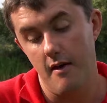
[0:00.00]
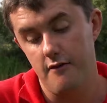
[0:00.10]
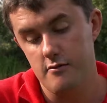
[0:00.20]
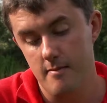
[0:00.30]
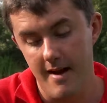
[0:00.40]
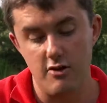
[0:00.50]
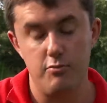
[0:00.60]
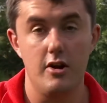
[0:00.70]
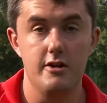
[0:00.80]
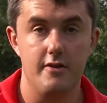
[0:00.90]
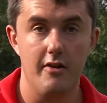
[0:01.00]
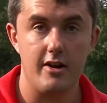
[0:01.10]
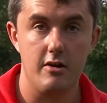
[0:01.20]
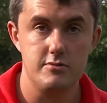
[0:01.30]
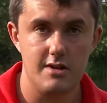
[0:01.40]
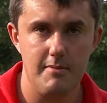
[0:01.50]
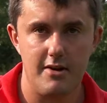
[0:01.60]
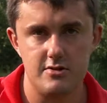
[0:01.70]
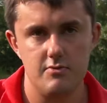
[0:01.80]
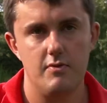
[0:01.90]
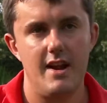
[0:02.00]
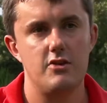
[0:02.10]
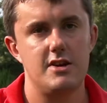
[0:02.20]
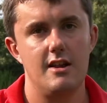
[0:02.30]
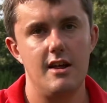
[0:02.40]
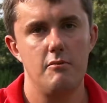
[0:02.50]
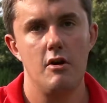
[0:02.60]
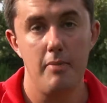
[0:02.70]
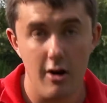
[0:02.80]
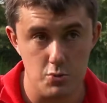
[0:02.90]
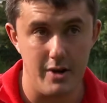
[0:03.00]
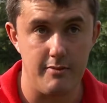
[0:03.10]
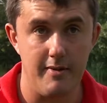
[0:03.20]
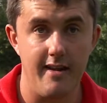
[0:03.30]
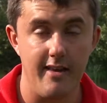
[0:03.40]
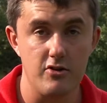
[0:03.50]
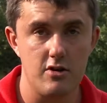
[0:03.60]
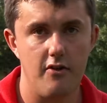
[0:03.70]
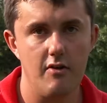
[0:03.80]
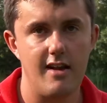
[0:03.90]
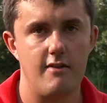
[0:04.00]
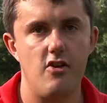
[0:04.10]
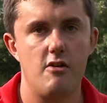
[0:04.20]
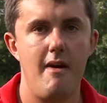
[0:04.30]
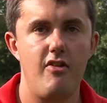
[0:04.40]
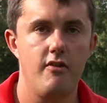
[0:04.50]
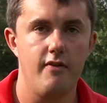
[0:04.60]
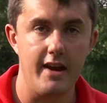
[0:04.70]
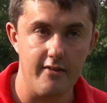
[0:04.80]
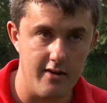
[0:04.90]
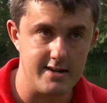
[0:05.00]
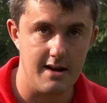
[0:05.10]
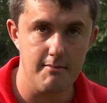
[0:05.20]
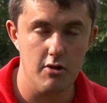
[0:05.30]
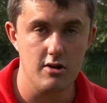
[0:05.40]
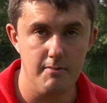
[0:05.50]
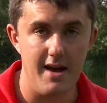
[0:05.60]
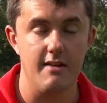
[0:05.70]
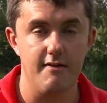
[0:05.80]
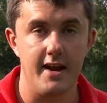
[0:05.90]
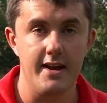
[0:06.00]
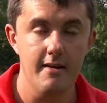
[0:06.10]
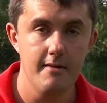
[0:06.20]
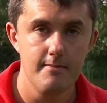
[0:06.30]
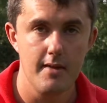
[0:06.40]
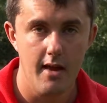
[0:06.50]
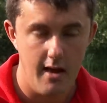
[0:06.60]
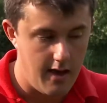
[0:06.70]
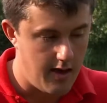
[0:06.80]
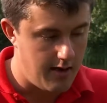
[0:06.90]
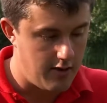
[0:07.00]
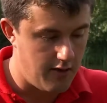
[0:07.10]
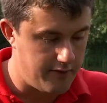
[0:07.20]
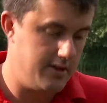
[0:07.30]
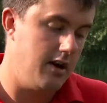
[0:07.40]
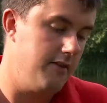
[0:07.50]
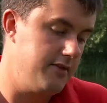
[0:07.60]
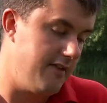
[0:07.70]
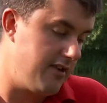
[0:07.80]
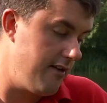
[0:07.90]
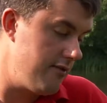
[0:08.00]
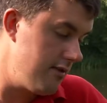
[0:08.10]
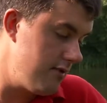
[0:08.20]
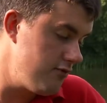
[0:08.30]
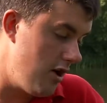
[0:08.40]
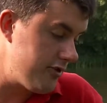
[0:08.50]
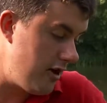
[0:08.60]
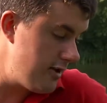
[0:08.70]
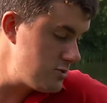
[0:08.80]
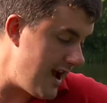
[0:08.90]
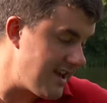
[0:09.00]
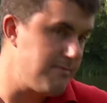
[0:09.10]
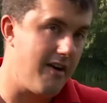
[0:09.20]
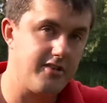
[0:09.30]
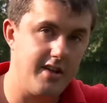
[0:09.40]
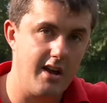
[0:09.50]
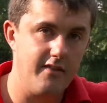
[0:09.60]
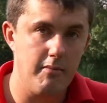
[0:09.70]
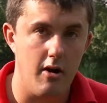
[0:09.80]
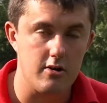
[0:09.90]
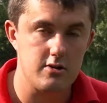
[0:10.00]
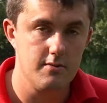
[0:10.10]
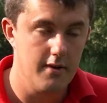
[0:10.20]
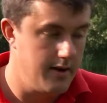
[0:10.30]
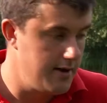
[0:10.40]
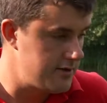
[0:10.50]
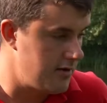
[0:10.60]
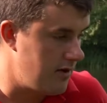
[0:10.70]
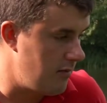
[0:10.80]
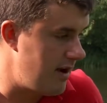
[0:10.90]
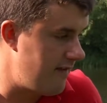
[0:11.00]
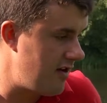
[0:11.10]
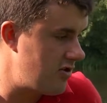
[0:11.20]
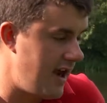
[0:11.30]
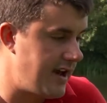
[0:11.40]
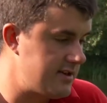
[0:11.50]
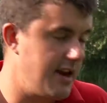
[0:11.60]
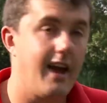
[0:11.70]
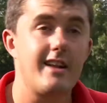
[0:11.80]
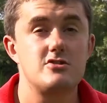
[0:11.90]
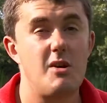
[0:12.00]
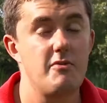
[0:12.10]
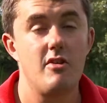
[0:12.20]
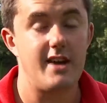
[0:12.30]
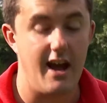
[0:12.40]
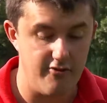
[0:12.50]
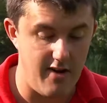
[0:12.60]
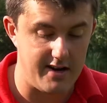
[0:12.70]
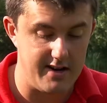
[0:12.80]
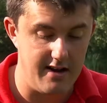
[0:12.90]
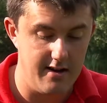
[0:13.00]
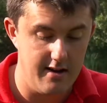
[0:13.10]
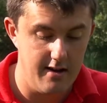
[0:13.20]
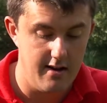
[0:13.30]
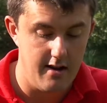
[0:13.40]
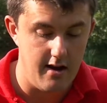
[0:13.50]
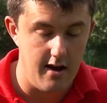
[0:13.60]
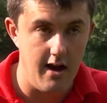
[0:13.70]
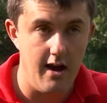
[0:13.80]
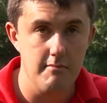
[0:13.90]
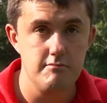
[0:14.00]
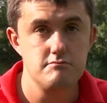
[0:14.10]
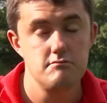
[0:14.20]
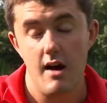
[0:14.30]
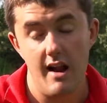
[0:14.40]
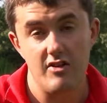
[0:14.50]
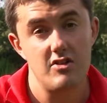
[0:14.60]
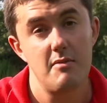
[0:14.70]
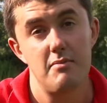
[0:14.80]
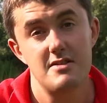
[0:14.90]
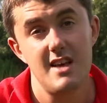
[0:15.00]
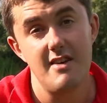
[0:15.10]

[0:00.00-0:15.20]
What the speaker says: From a match point of view, it comes in because we're now seeing a lot more bolt rigs being used. So if you like to fish a method feeder, for example, or a pellet feeder, you'll often have your rod on a rest by the side of your box, so that when a fish takes it, you can stop your rod getting dragged in, and it's as simple as